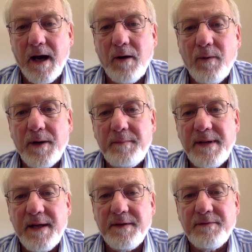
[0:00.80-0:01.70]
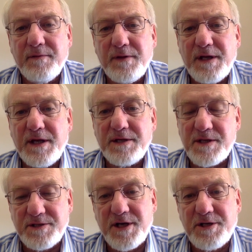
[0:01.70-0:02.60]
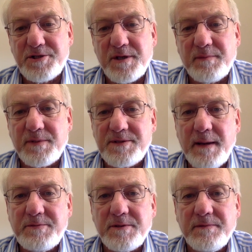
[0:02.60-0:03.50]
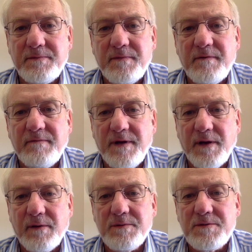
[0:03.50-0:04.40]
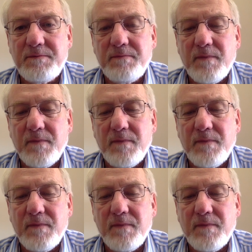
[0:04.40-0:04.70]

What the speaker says: I want to begin the sensation and perception videos